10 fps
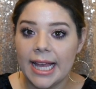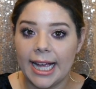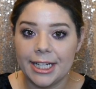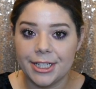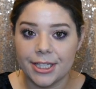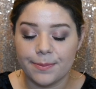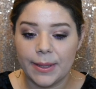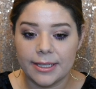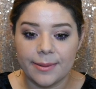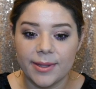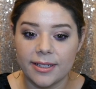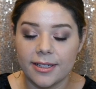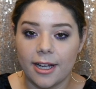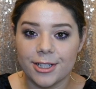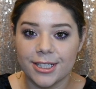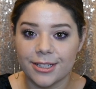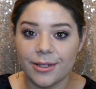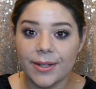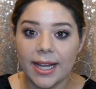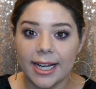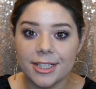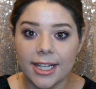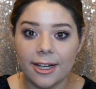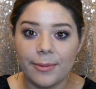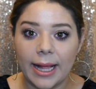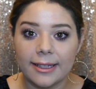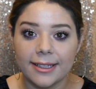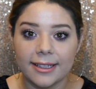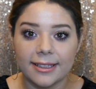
I just picked up the Natasha Denona eyeshadow palette,